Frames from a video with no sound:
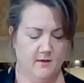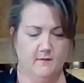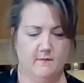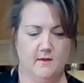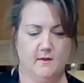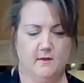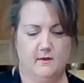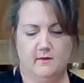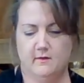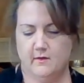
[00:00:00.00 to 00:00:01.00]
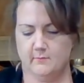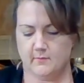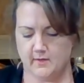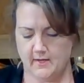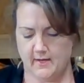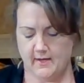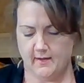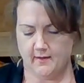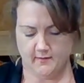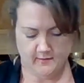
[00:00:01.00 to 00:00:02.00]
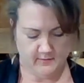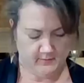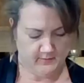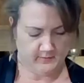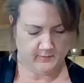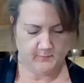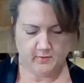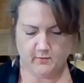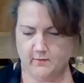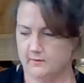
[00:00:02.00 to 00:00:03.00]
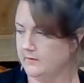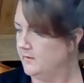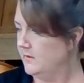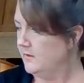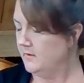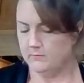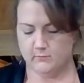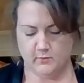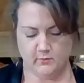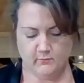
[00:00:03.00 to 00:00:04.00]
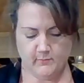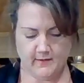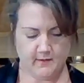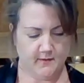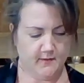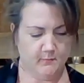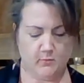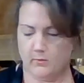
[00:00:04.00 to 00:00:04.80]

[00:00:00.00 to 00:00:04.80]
And then I'm gonna add, so I'm gonna go ahead and move my cutting